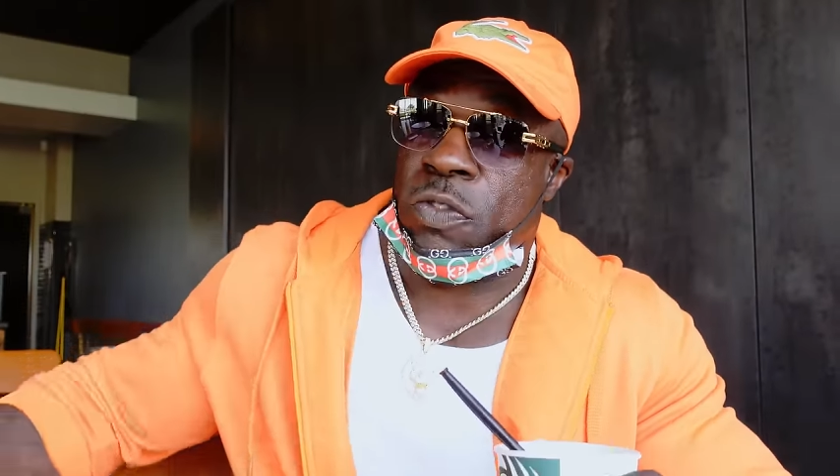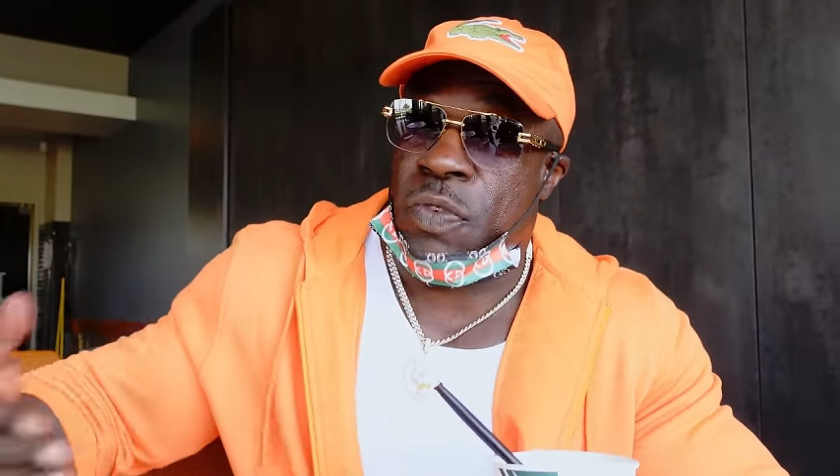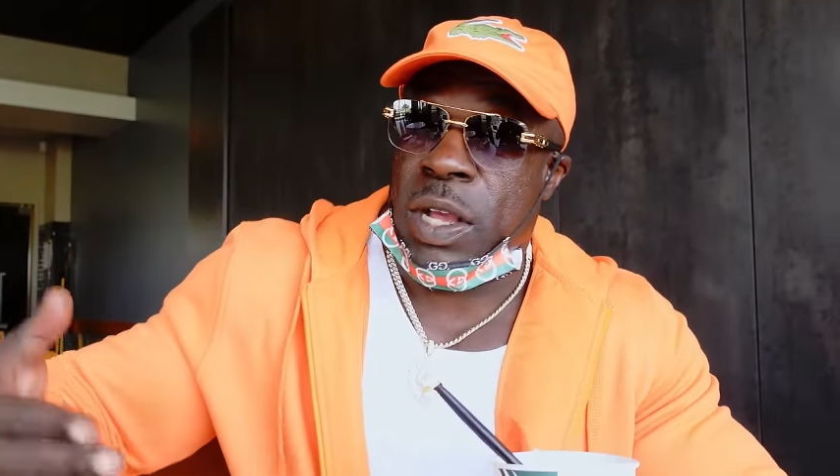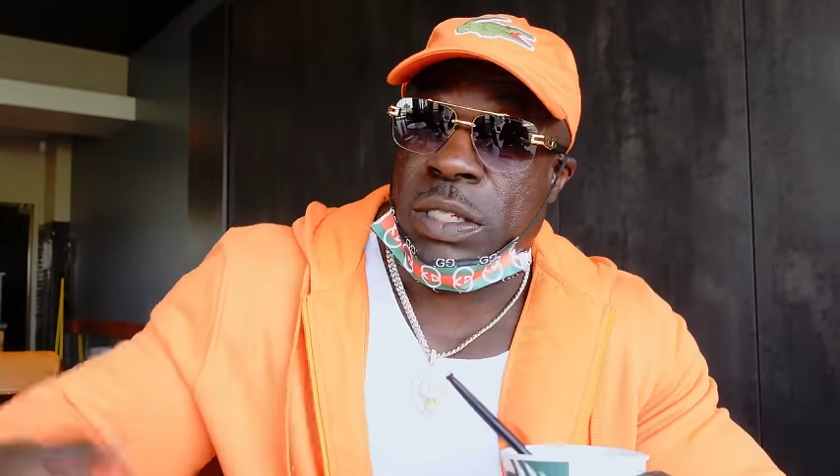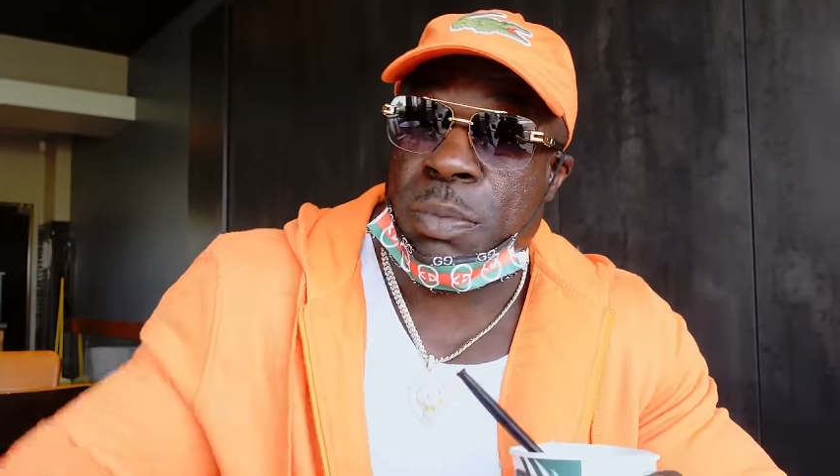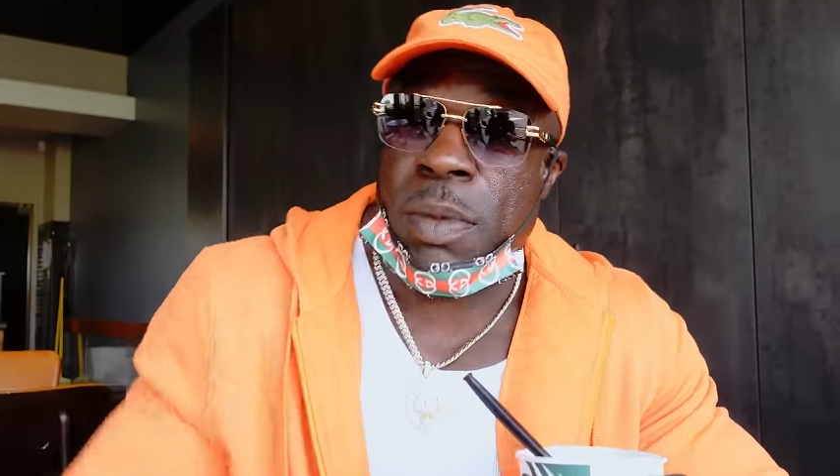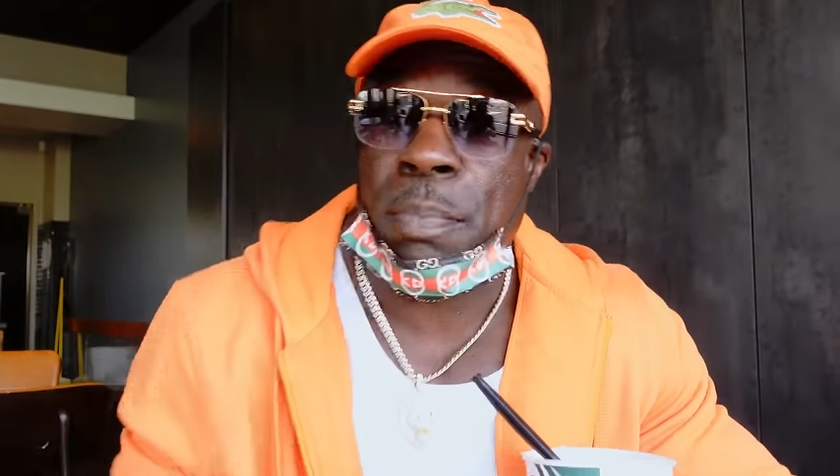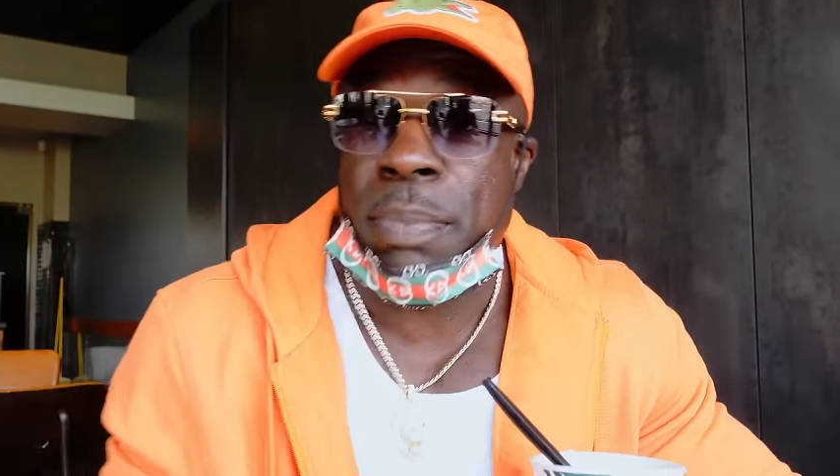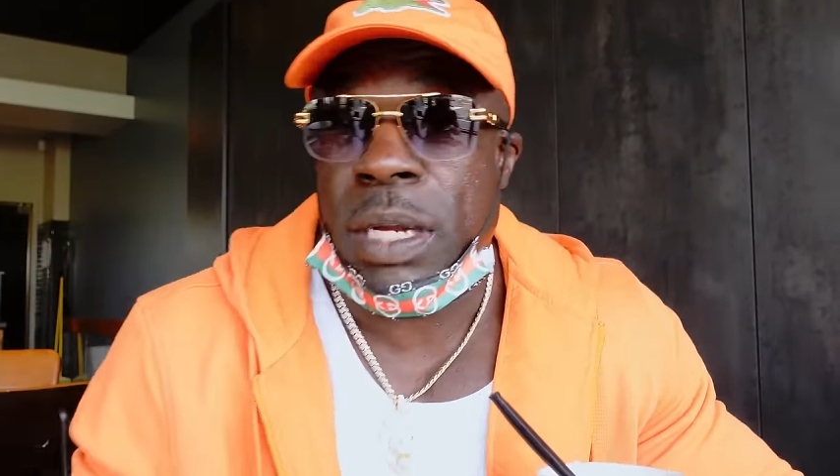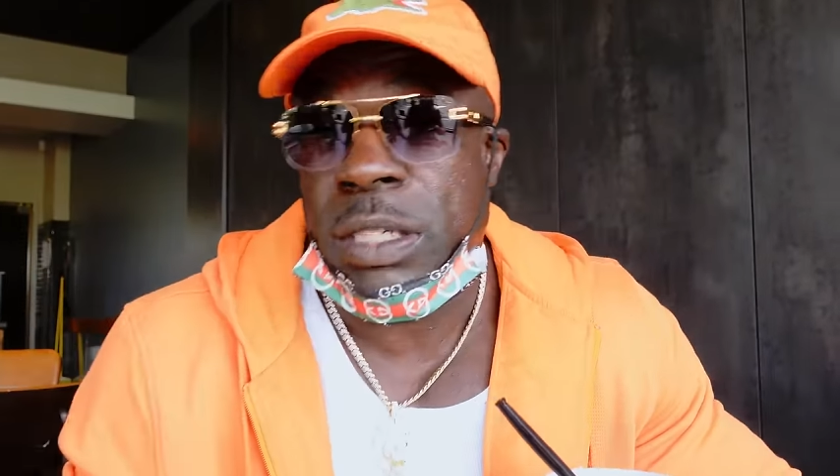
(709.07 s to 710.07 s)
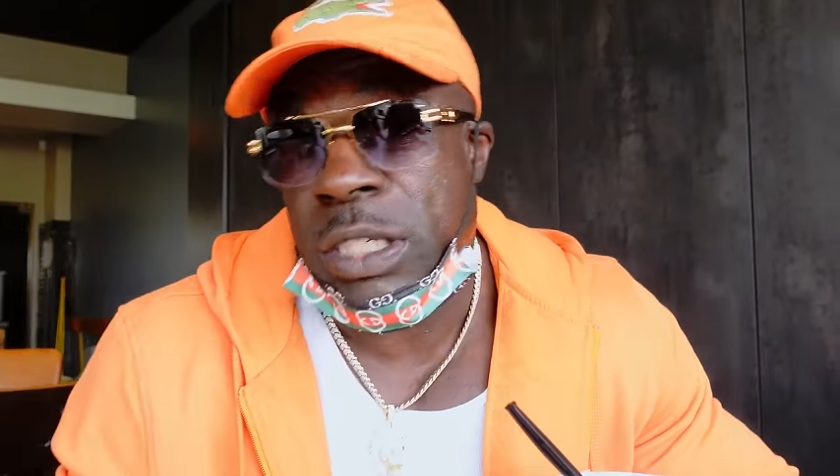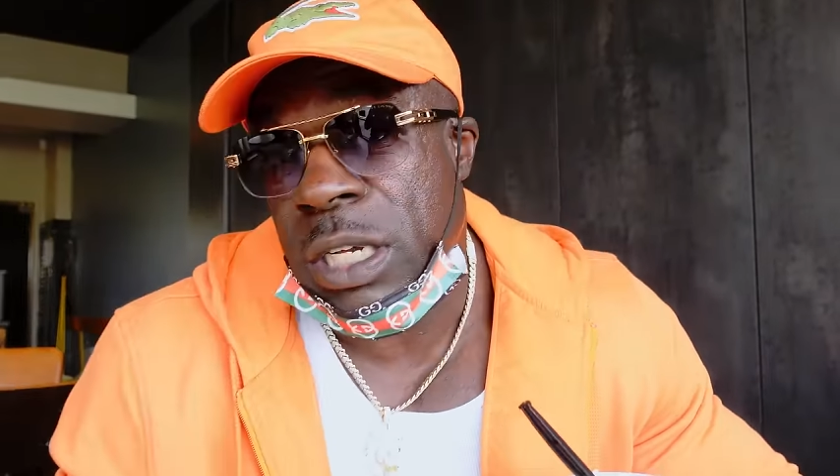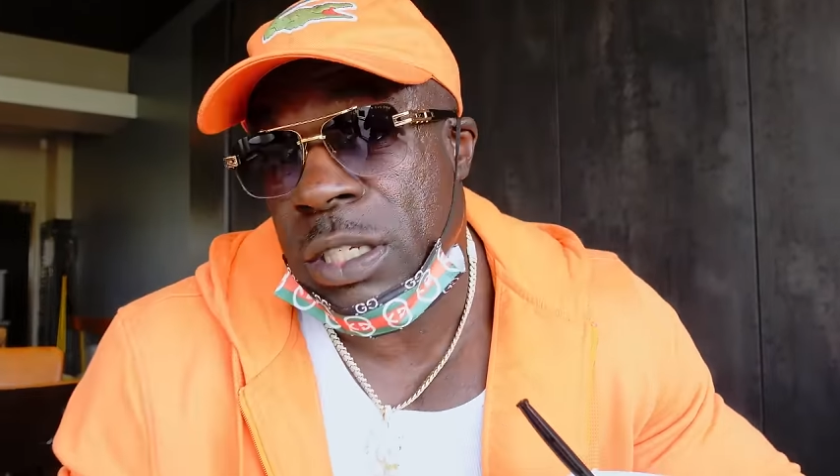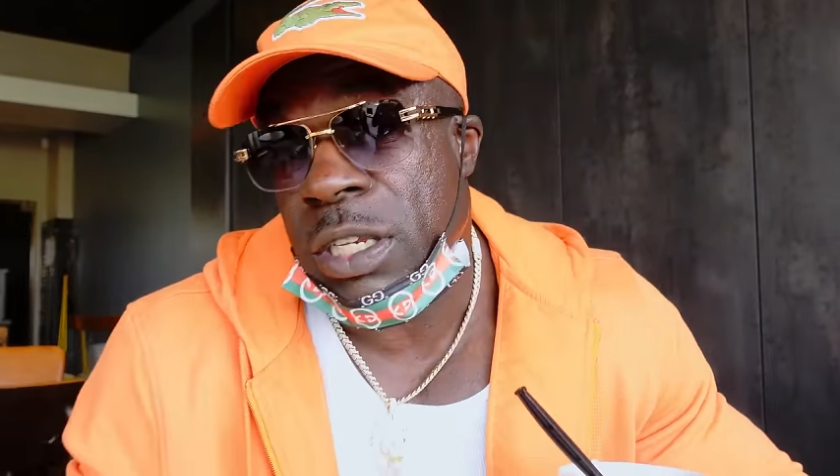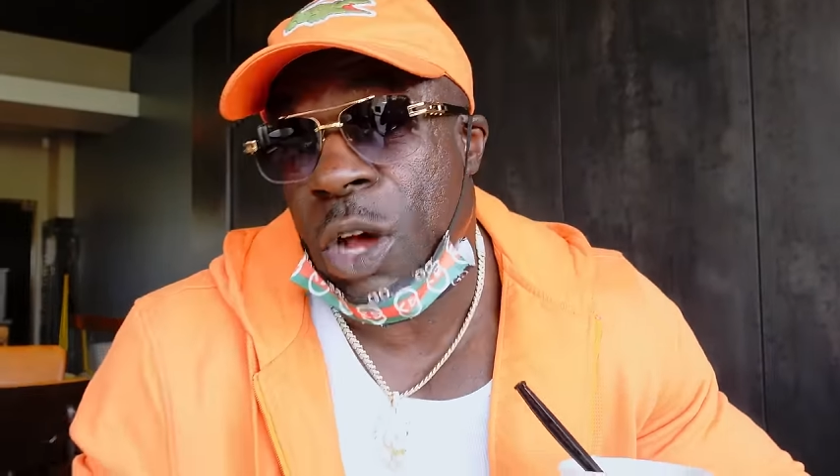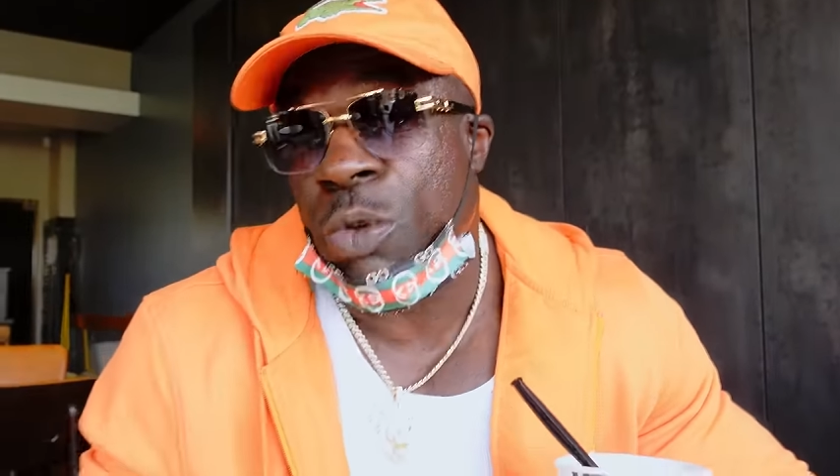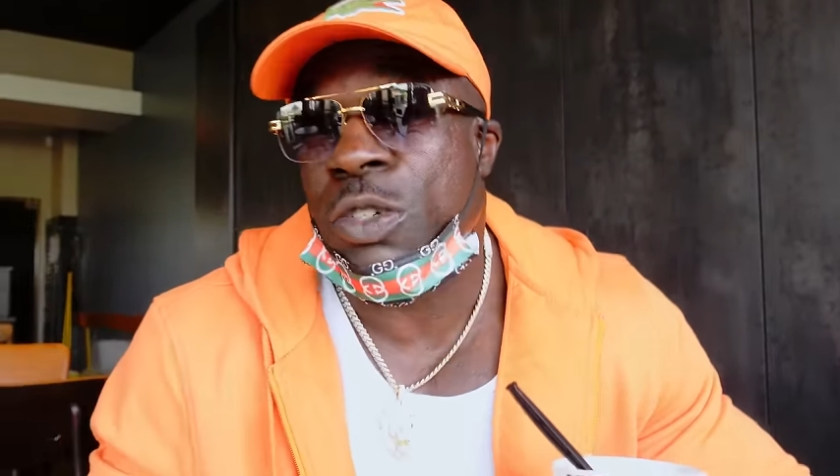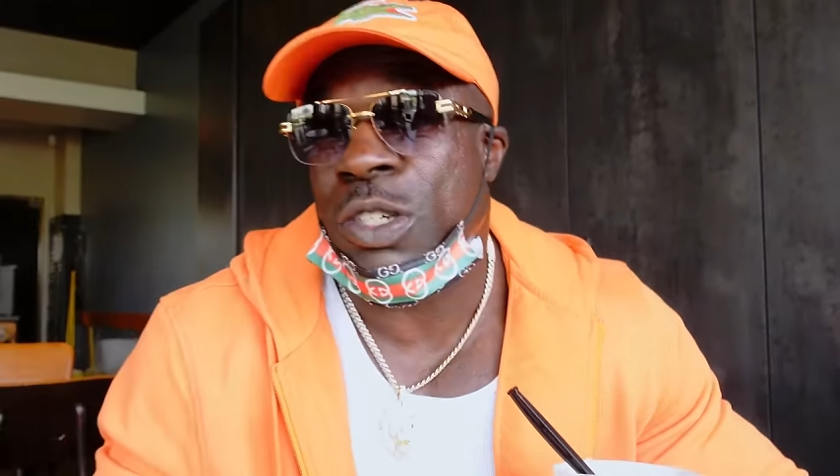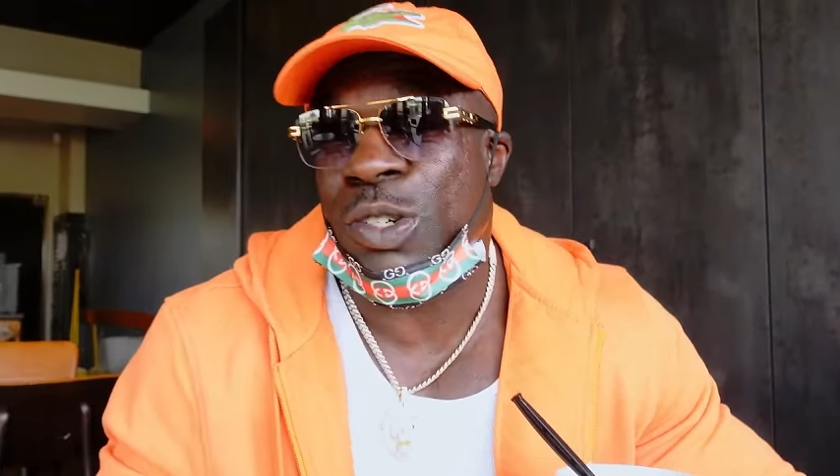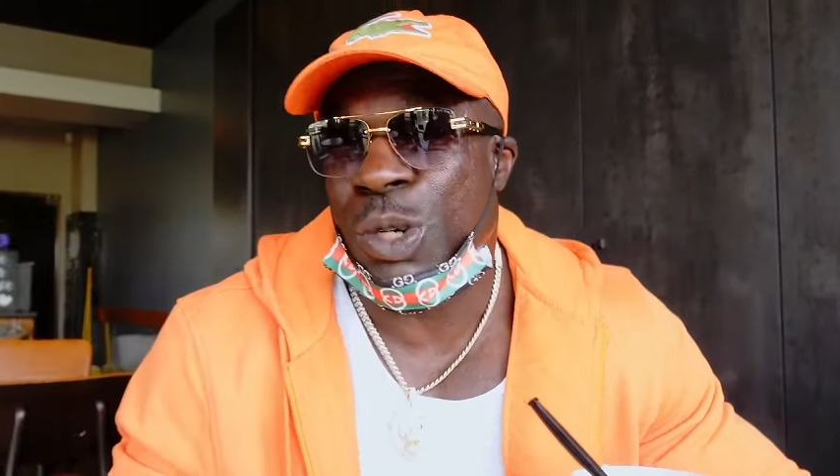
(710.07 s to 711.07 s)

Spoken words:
facing my butt cheeks, don't you?